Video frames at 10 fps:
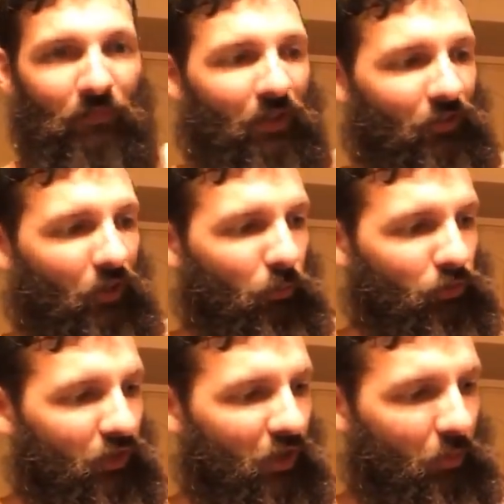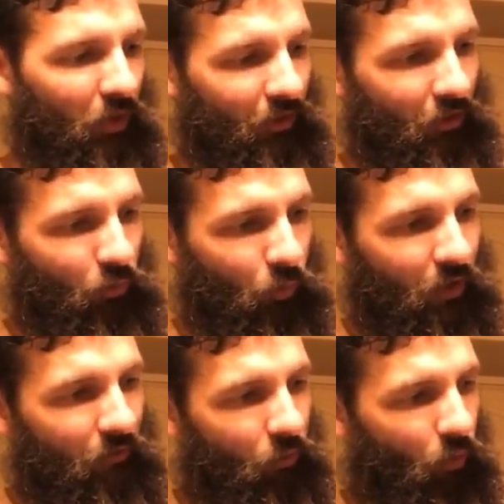not double stitch, but like it's
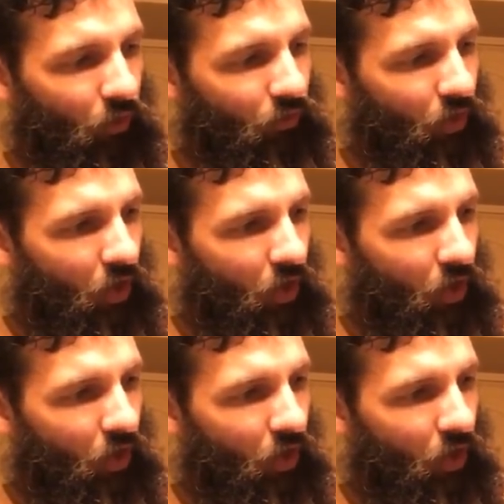reinforced.